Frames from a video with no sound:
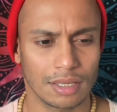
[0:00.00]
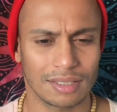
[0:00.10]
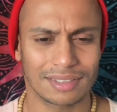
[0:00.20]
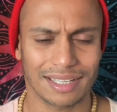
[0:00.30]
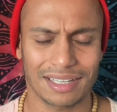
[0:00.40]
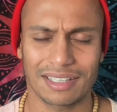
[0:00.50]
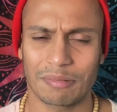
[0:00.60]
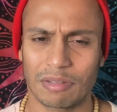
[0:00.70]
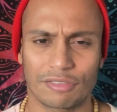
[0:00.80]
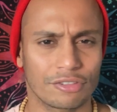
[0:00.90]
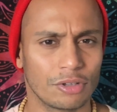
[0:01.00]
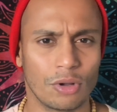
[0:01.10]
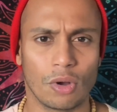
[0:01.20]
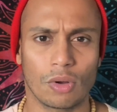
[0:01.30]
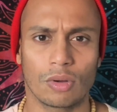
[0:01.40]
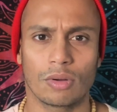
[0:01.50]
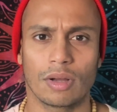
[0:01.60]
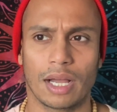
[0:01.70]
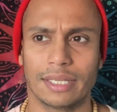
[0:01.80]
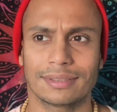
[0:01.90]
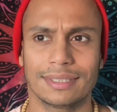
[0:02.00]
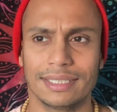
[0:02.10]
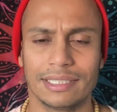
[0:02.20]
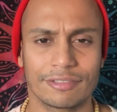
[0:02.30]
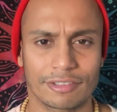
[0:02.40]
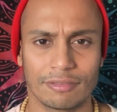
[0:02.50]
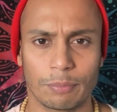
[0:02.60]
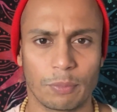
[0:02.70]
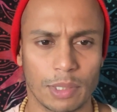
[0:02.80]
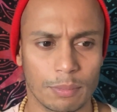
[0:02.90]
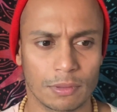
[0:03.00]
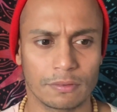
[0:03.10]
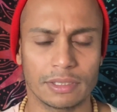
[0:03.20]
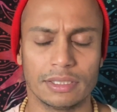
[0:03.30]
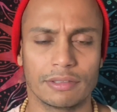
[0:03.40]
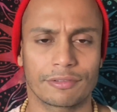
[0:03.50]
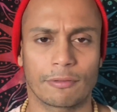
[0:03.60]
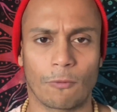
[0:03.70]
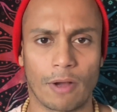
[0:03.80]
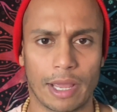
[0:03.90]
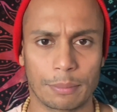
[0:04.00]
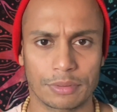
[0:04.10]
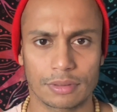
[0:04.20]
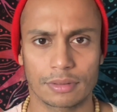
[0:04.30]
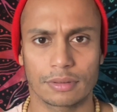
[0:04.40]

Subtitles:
The second time I go, I see different people with different vibes.